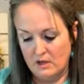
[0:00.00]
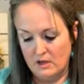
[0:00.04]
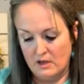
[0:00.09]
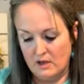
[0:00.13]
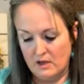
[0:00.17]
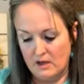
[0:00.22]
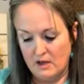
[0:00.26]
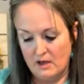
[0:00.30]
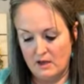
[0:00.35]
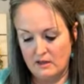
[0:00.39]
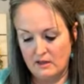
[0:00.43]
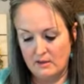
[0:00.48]

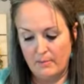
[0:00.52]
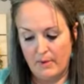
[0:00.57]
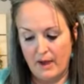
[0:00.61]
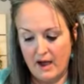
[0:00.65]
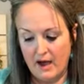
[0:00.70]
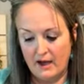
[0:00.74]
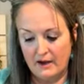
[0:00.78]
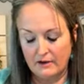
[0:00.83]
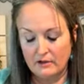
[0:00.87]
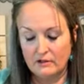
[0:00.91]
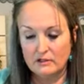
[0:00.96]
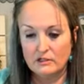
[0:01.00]
and the
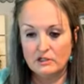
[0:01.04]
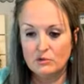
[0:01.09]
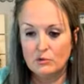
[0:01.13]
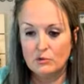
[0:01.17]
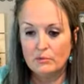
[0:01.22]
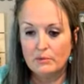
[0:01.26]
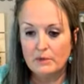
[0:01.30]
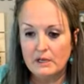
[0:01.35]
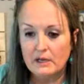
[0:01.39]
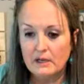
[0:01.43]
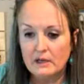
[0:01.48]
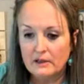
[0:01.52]
patterns will
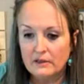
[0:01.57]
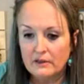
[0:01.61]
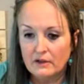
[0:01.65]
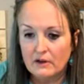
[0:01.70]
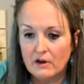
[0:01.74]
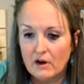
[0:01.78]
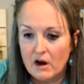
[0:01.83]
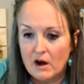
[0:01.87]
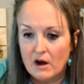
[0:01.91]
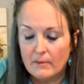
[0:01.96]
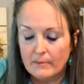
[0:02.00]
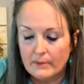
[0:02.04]
be in the
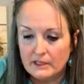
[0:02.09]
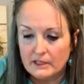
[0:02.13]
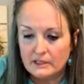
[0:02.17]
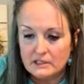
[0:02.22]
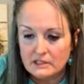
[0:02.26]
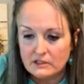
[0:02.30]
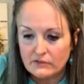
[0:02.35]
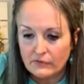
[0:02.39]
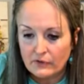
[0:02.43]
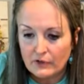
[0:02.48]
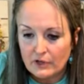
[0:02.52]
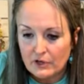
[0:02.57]
comments
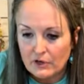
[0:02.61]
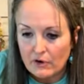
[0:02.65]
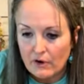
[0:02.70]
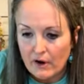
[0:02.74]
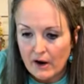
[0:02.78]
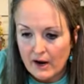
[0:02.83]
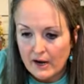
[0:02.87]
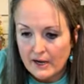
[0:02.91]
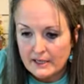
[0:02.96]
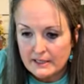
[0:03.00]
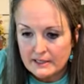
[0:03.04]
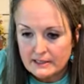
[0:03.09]
for you
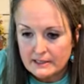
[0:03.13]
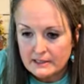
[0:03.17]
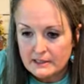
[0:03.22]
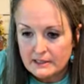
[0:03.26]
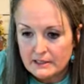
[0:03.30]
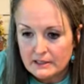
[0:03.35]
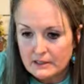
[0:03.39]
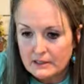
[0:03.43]
guys.